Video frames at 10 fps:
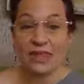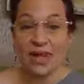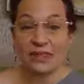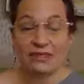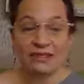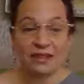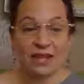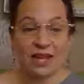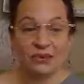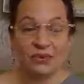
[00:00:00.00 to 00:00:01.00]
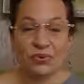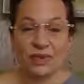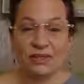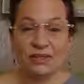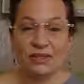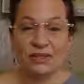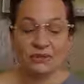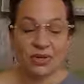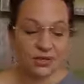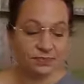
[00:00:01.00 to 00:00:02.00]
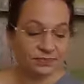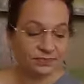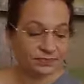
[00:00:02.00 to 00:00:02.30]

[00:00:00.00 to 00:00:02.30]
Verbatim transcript: us, I'm going to. Um,